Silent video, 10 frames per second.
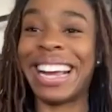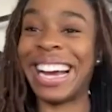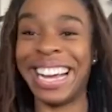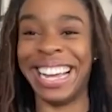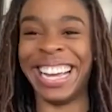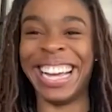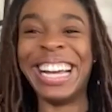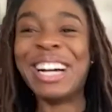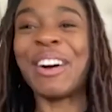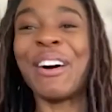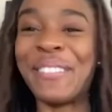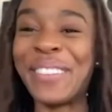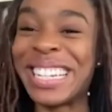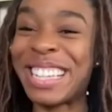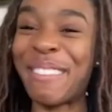can't, COVID
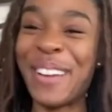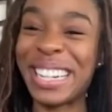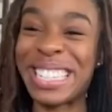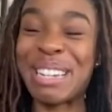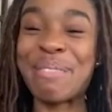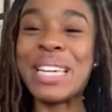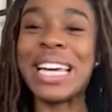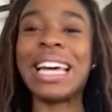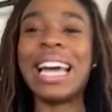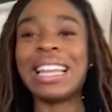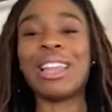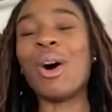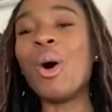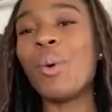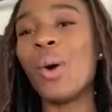is affecting me. The
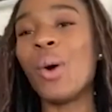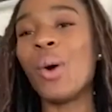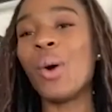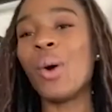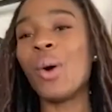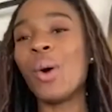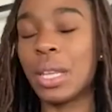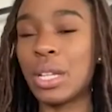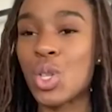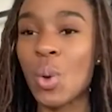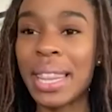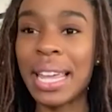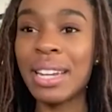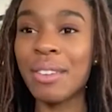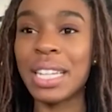whole world is dealing with it. So
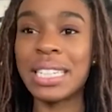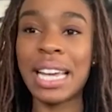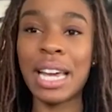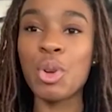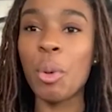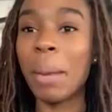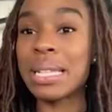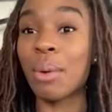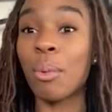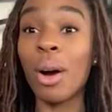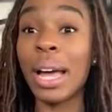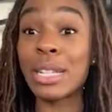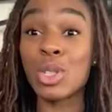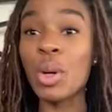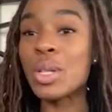at the end of the day, no matter what,
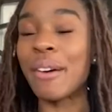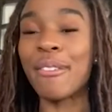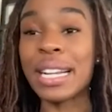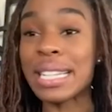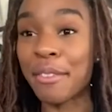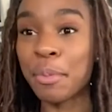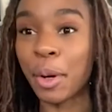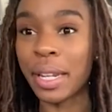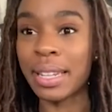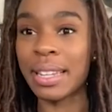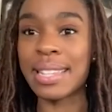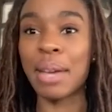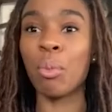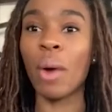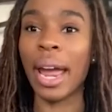it's going to affect everybody in the
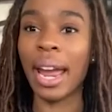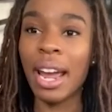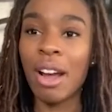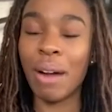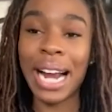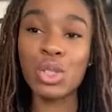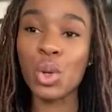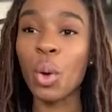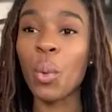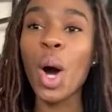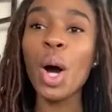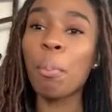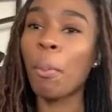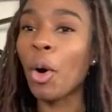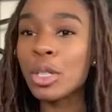same way, right? So the world
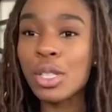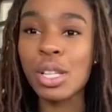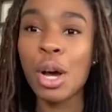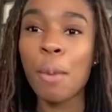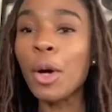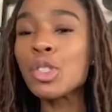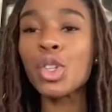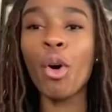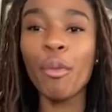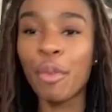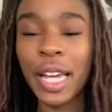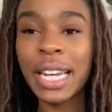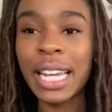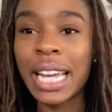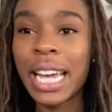post COVID,
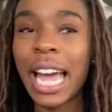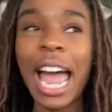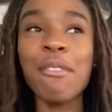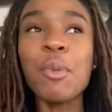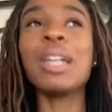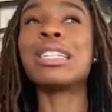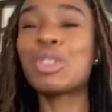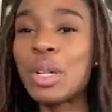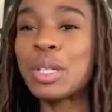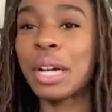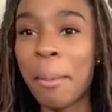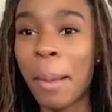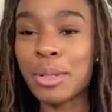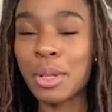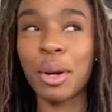everyone is going to come
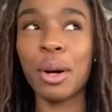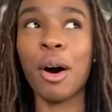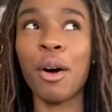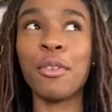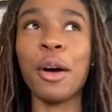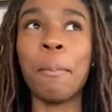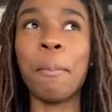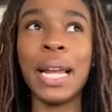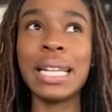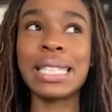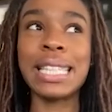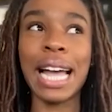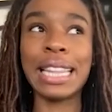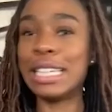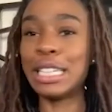out of a place
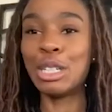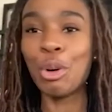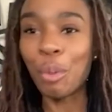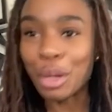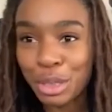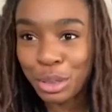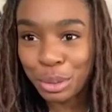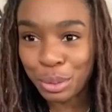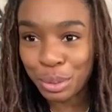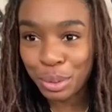that they didn't know what to do.